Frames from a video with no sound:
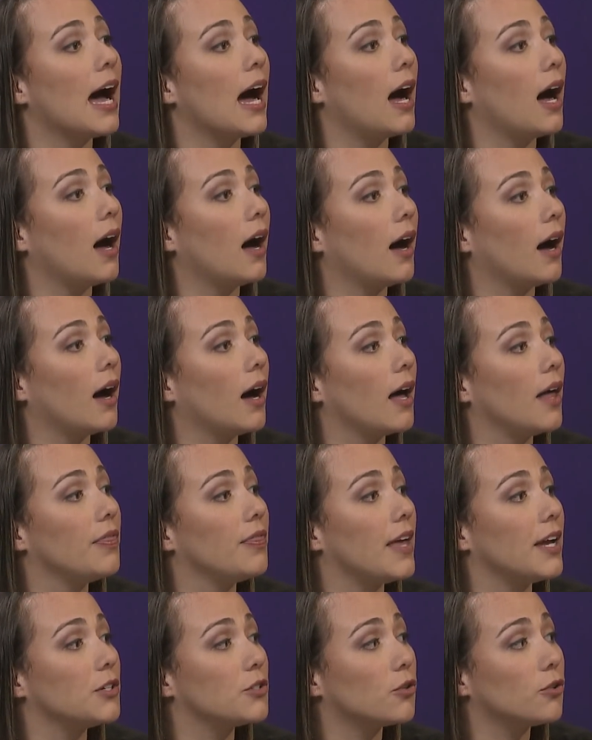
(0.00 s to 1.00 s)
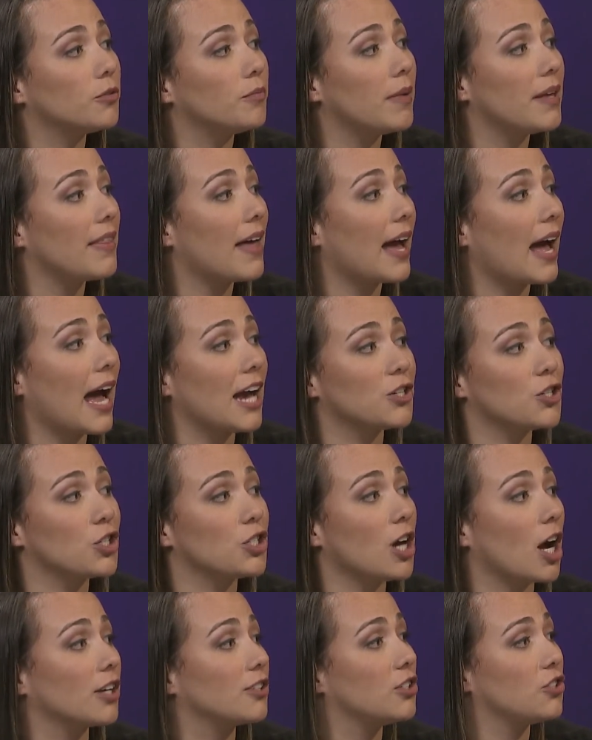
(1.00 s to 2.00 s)
they told me that I should
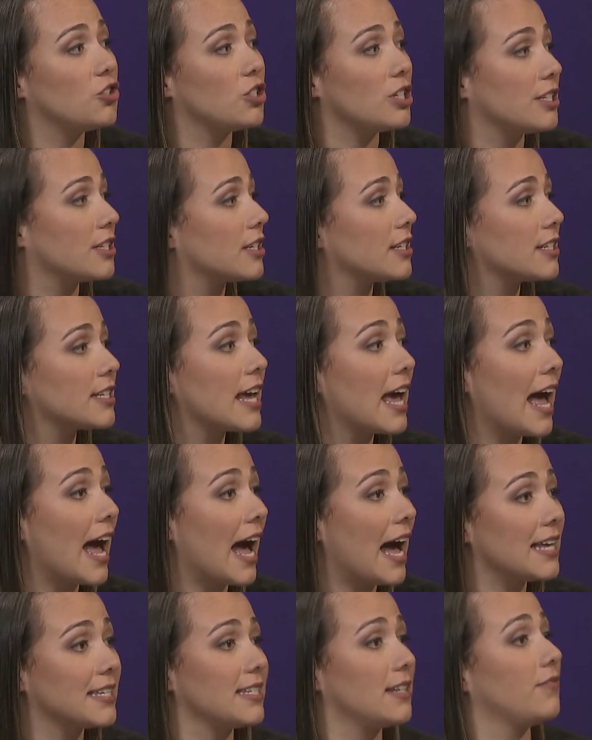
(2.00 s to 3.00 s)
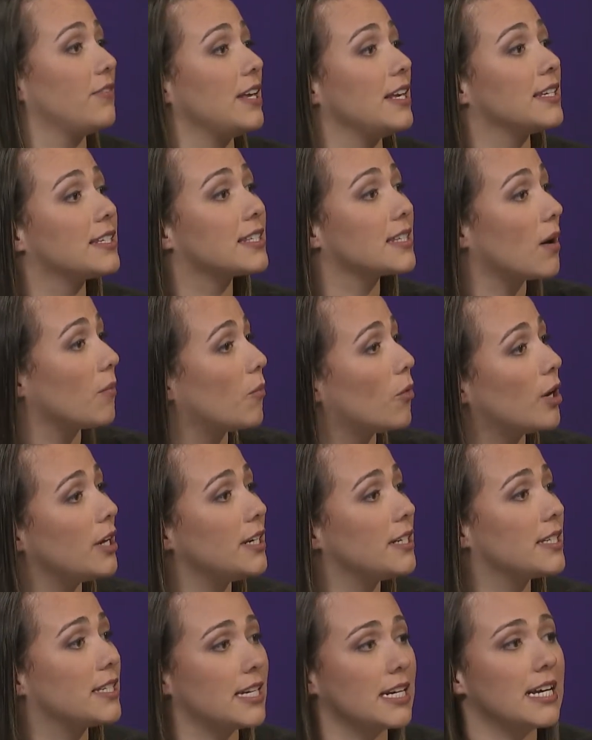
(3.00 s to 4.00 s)
talk to Jesus as if he's
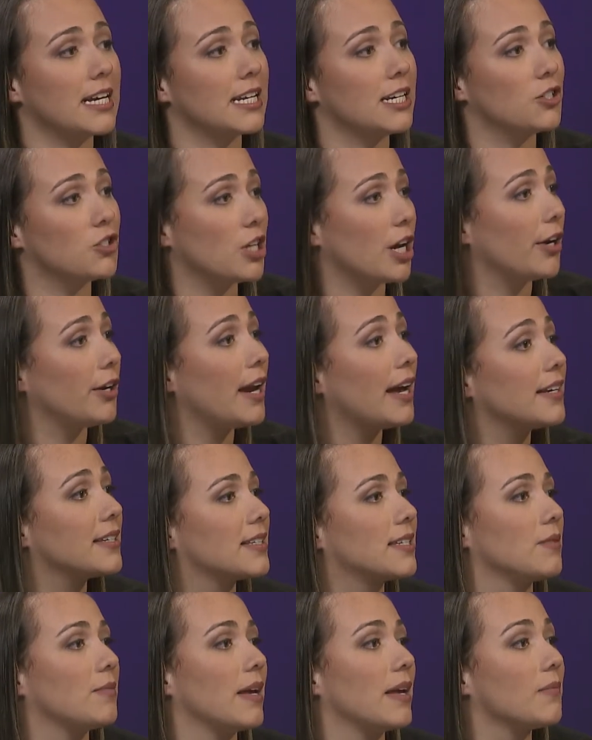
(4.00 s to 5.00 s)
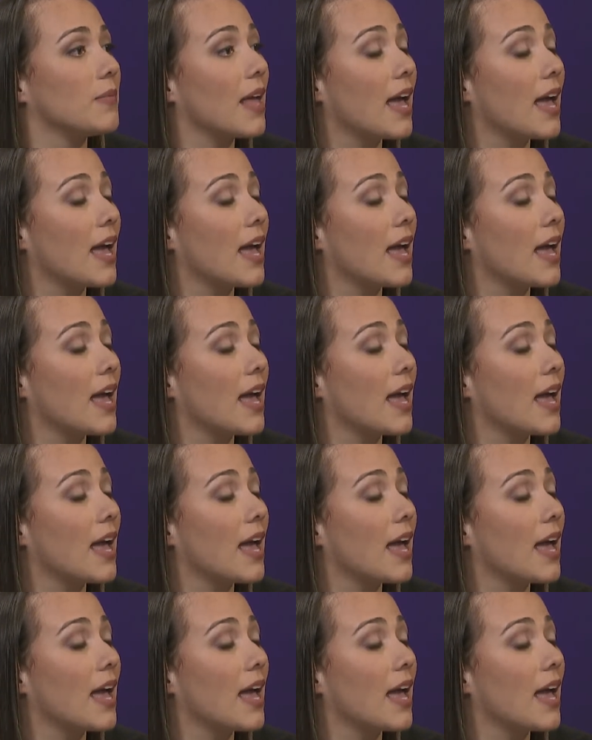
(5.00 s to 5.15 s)
someone sitting in a chair next to me.